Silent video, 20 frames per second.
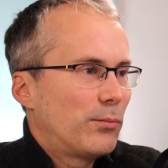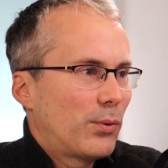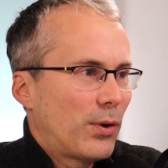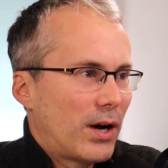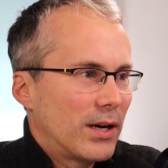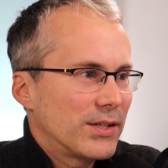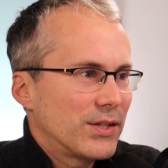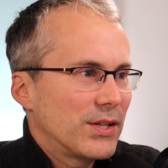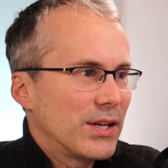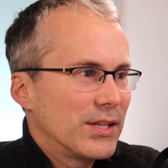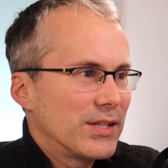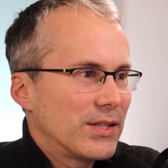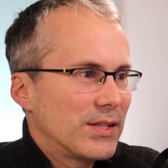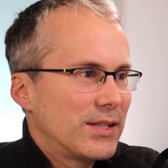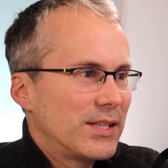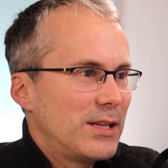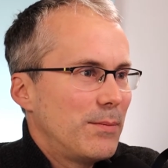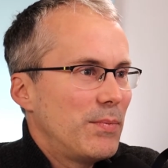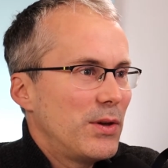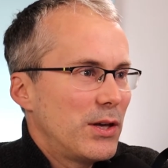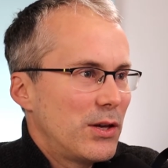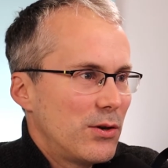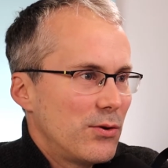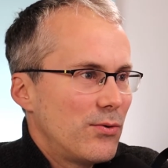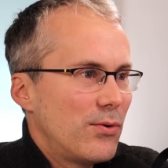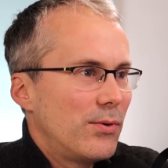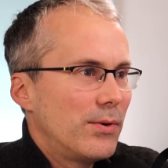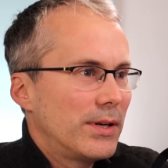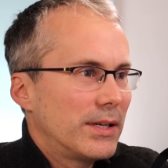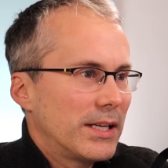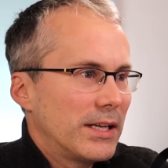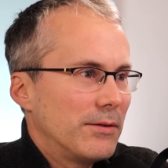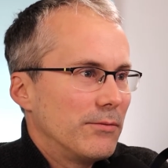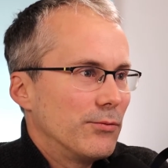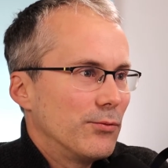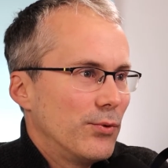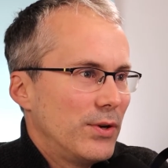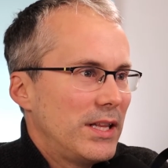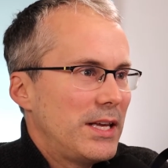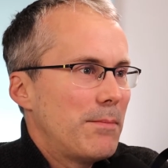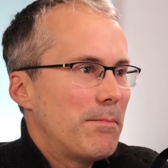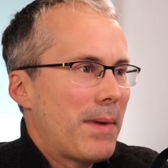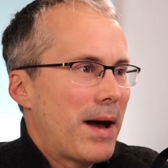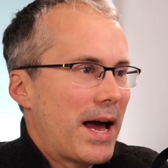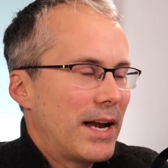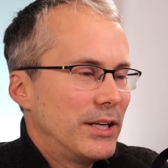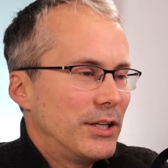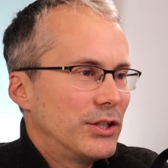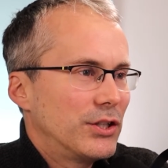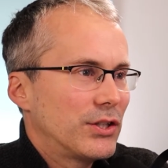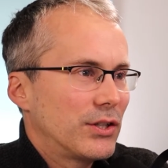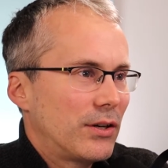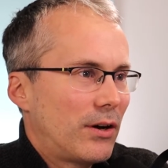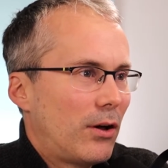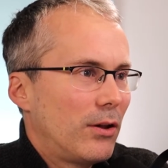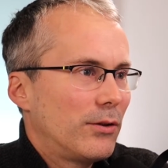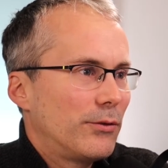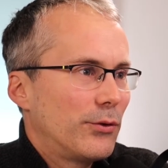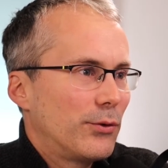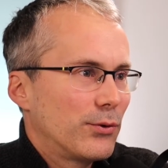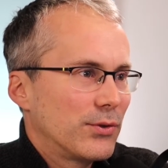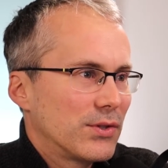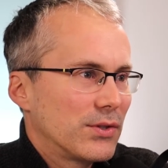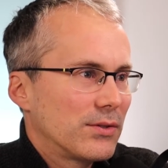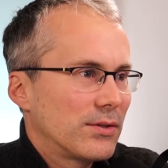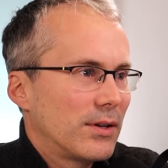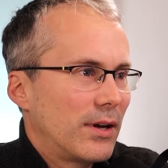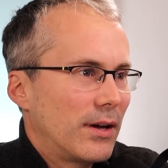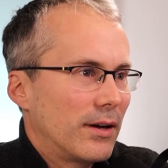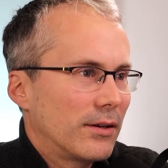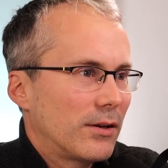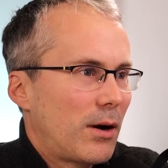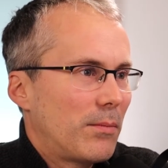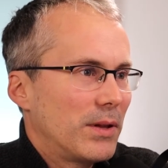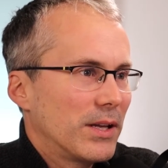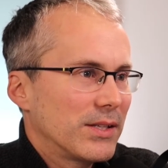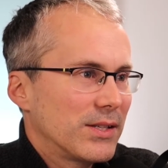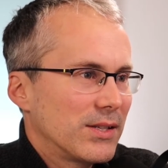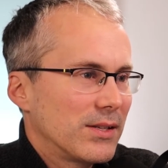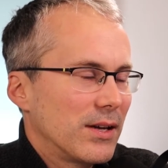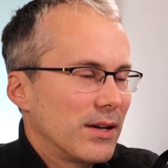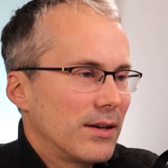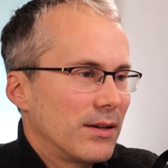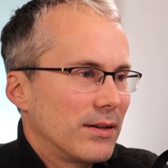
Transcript: process, CPQ can really manage all of those complex.